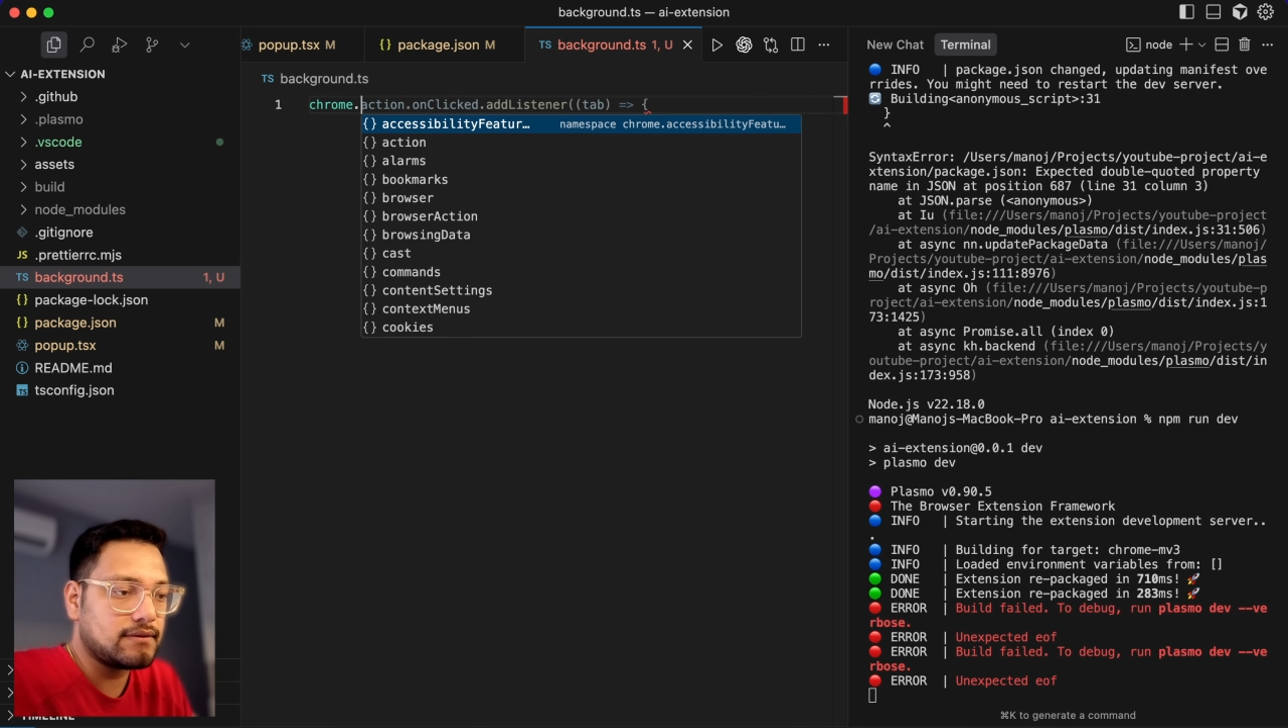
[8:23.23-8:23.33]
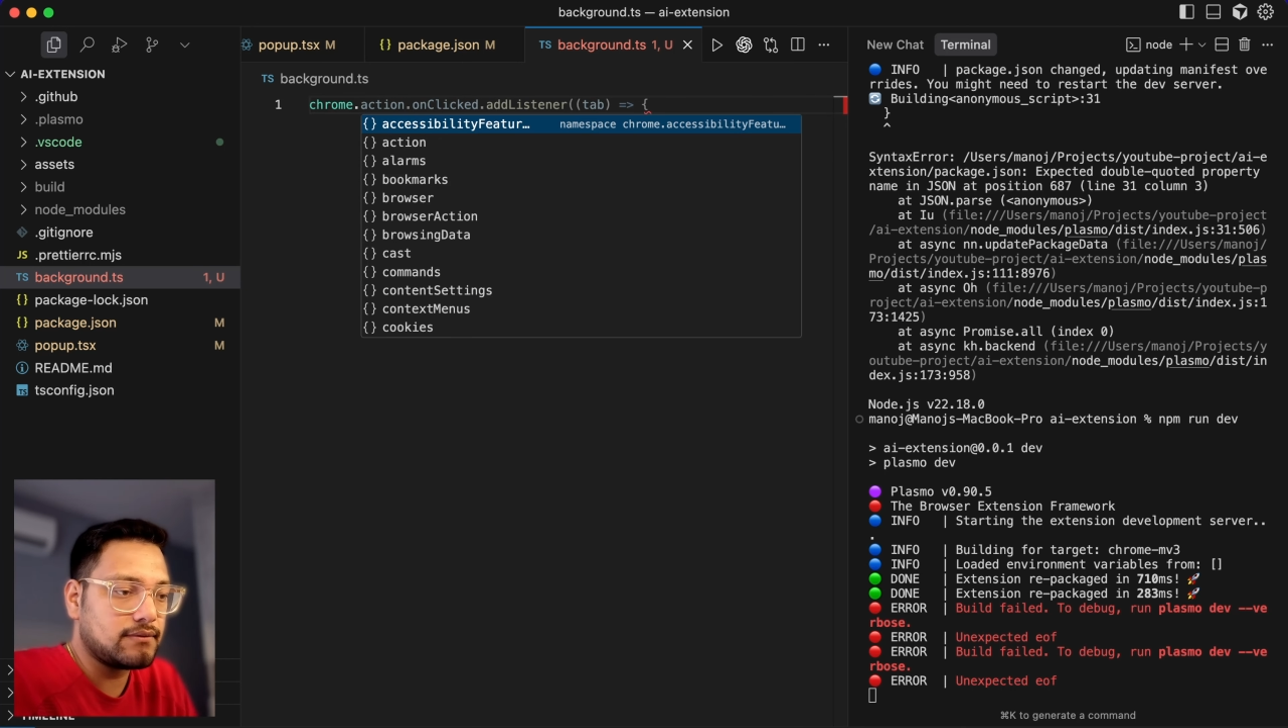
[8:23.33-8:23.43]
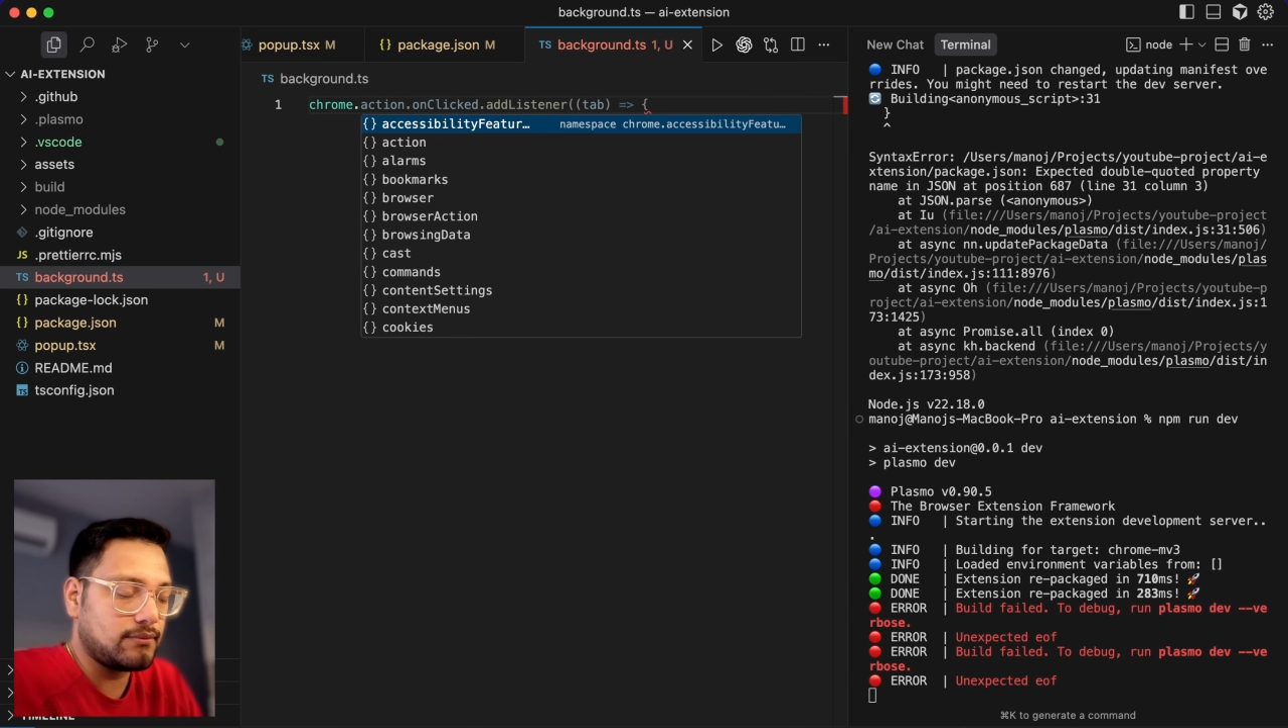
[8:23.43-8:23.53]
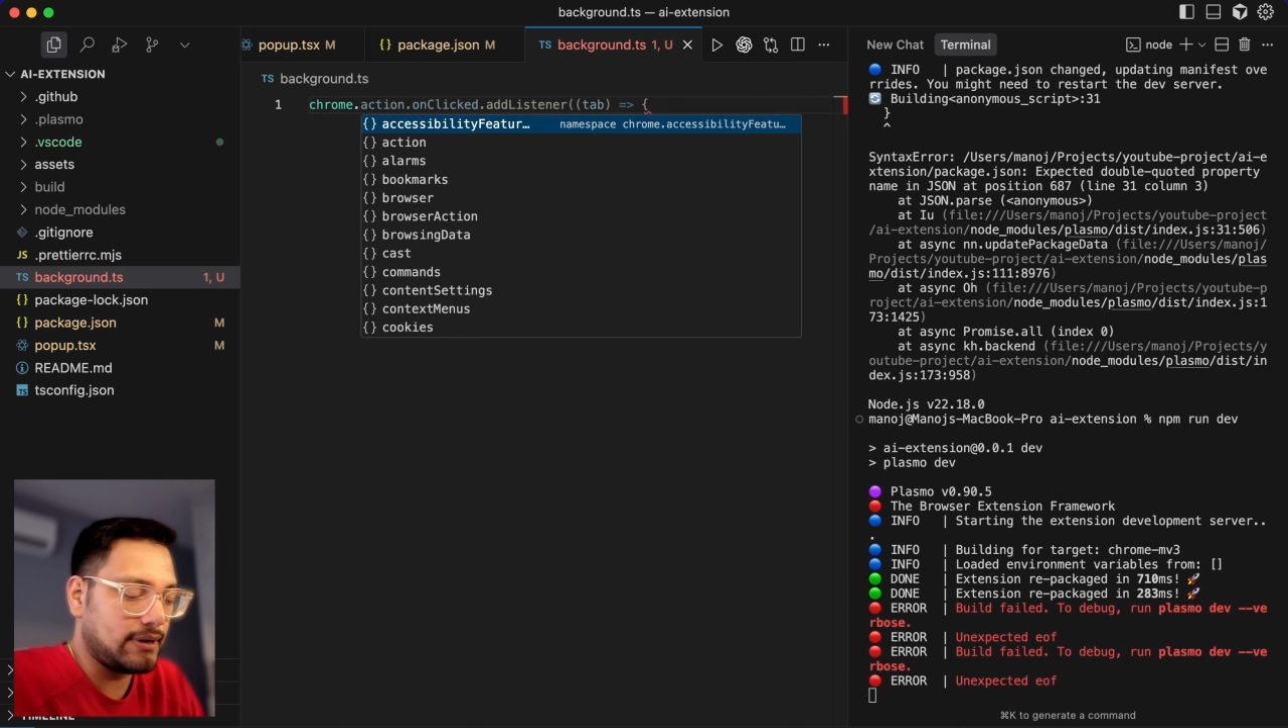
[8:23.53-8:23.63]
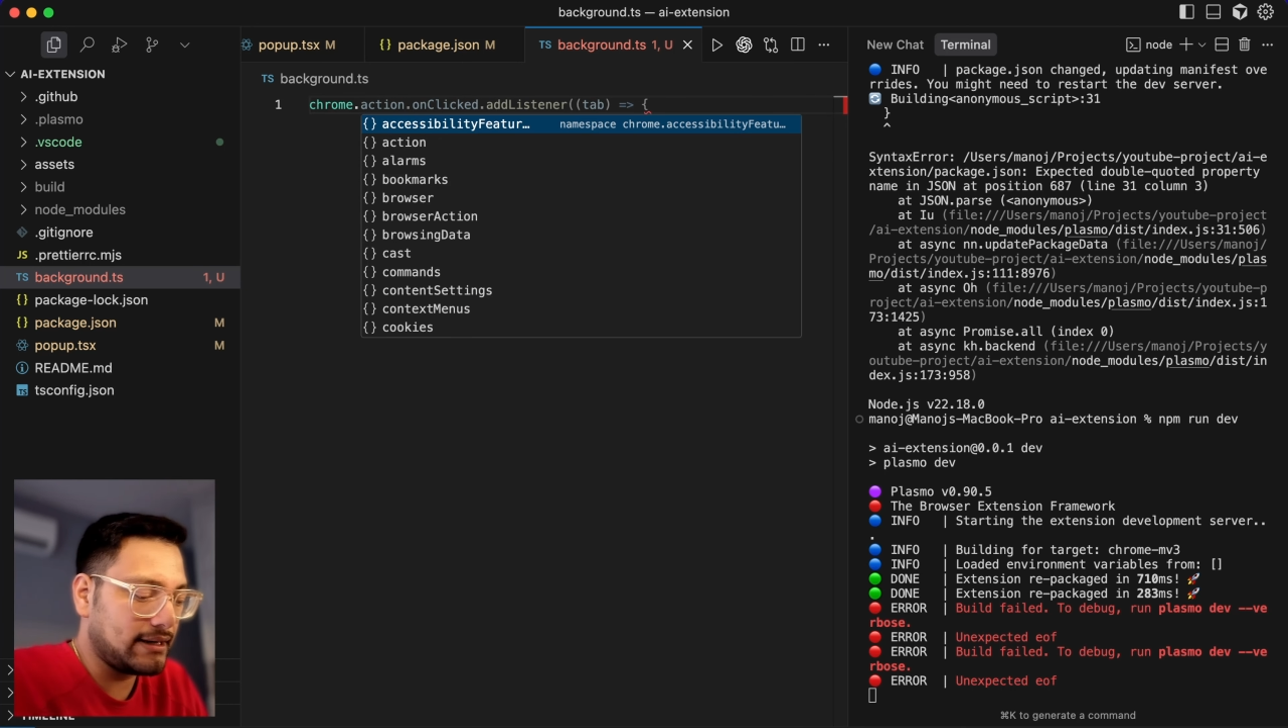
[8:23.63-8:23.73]

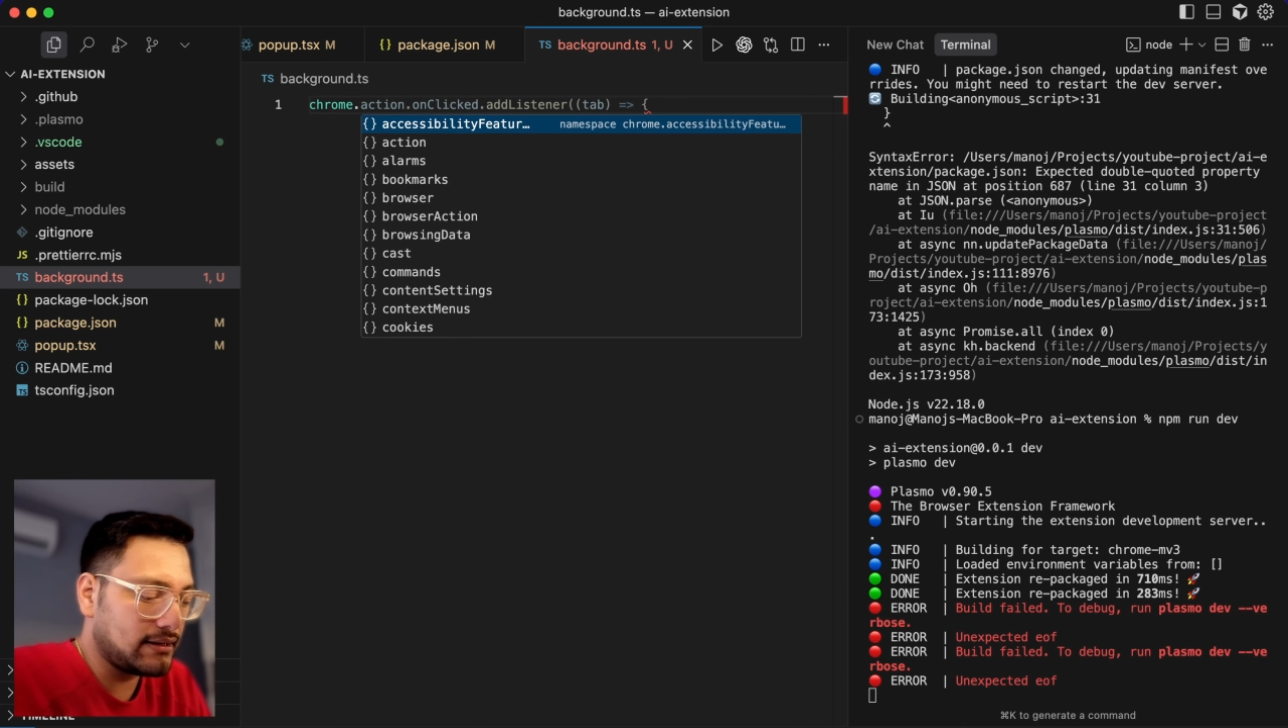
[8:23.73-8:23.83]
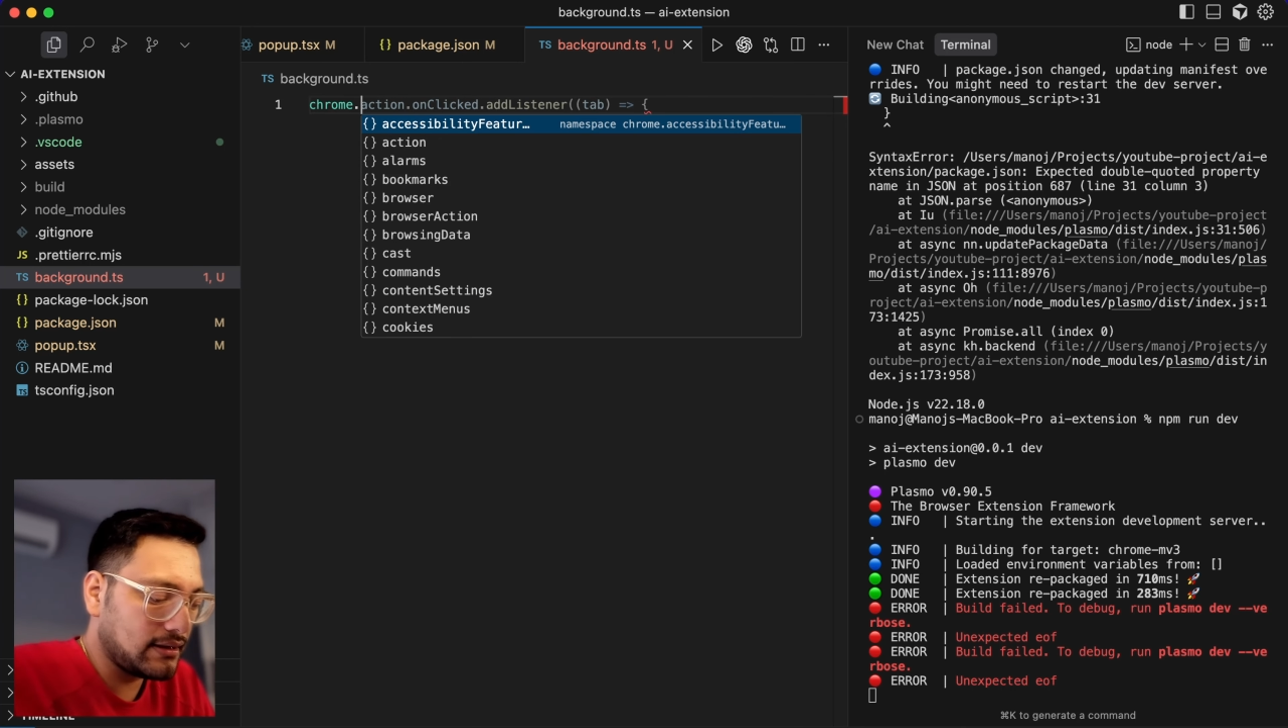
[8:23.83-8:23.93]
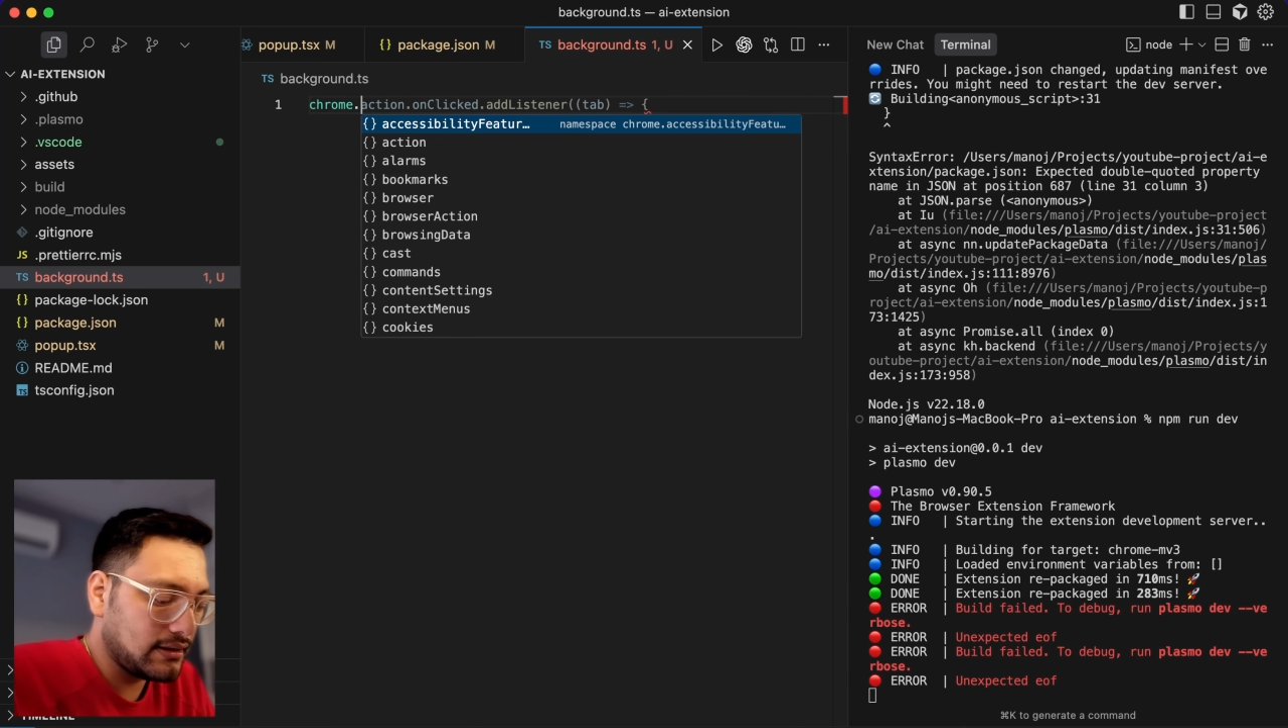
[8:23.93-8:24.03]
right?